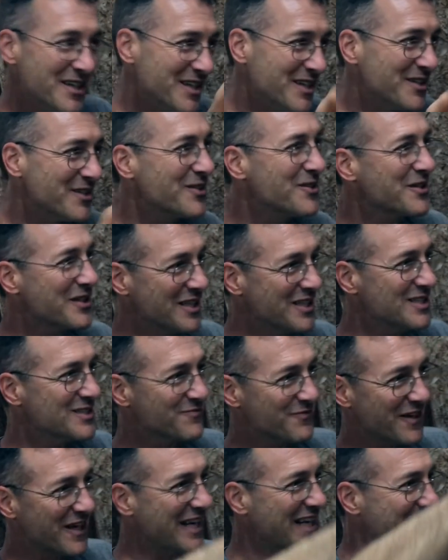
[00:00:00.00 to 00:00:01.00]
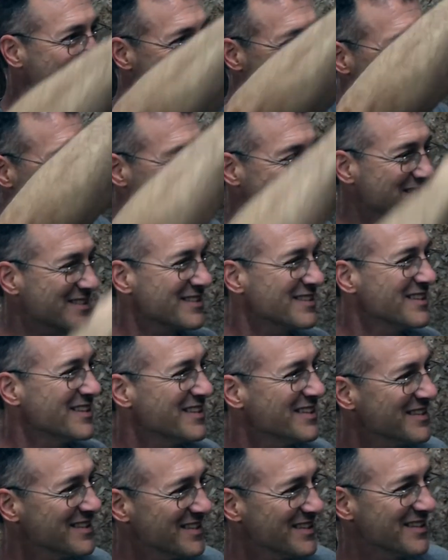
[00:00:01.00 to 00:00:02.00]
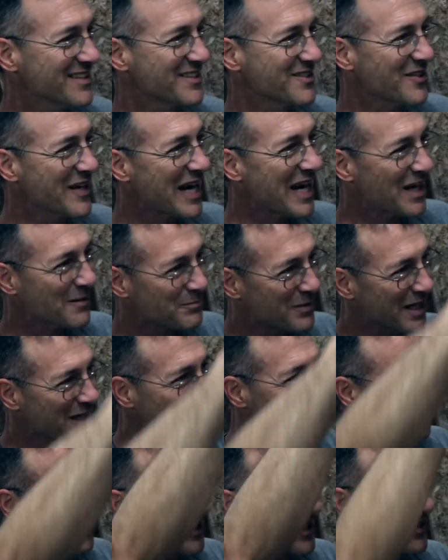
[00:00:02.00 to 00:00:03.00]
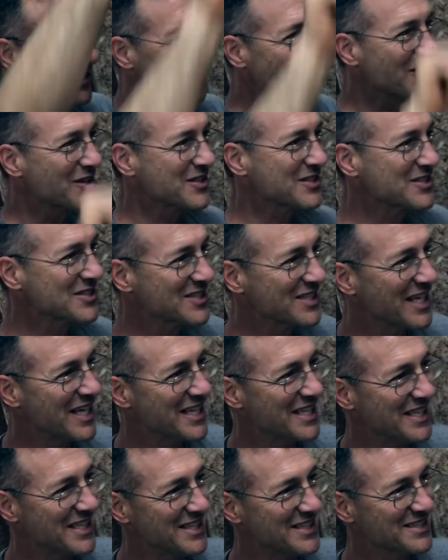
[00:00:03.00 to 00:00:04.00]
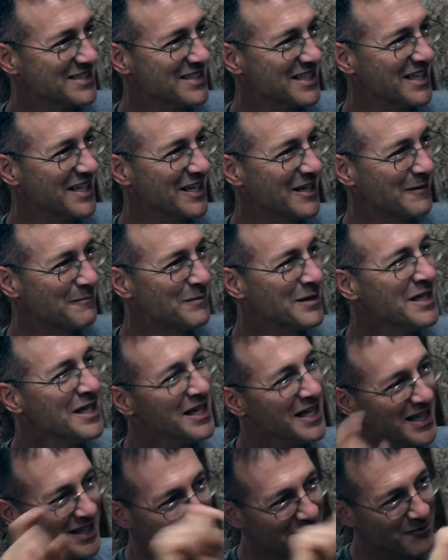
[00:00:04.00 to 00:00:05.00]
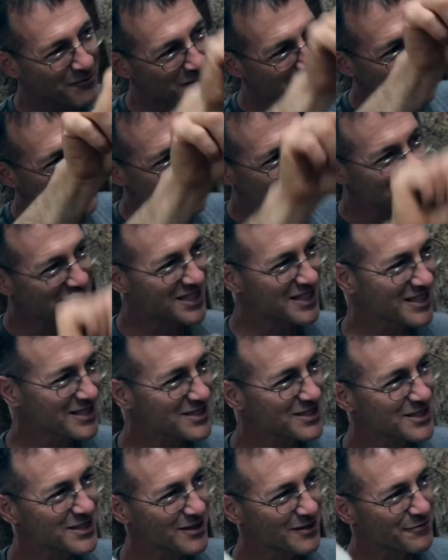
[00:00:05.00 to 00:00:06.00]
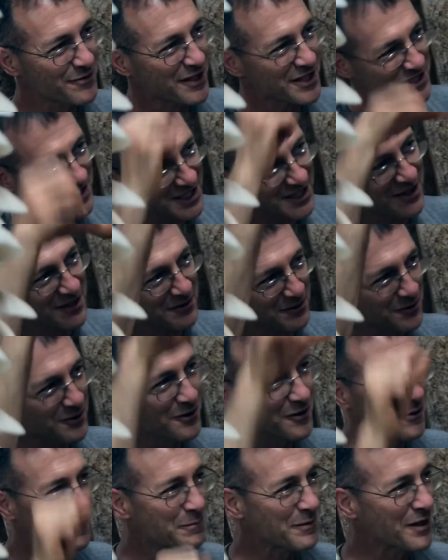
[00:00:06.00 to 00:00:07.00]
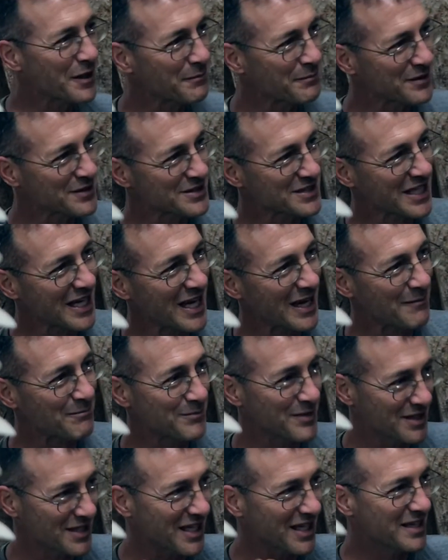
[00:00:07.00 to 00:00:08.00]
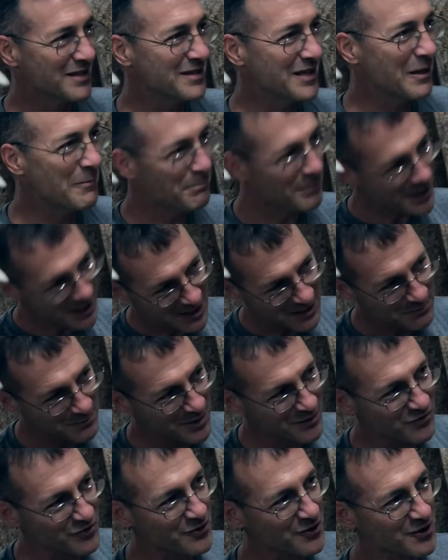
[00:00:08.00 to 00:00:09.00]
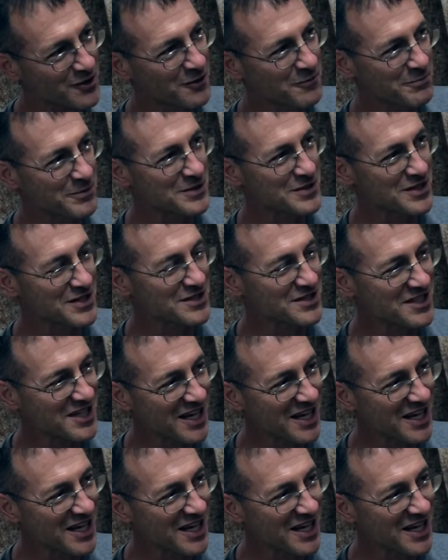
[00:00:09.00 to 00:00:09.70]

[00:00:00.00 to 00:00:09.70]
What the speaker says: Enoki finds the crack by growing a long snaky stem, and then when it gets to the fresh air, it will open up its cap. But they pick it before it opens its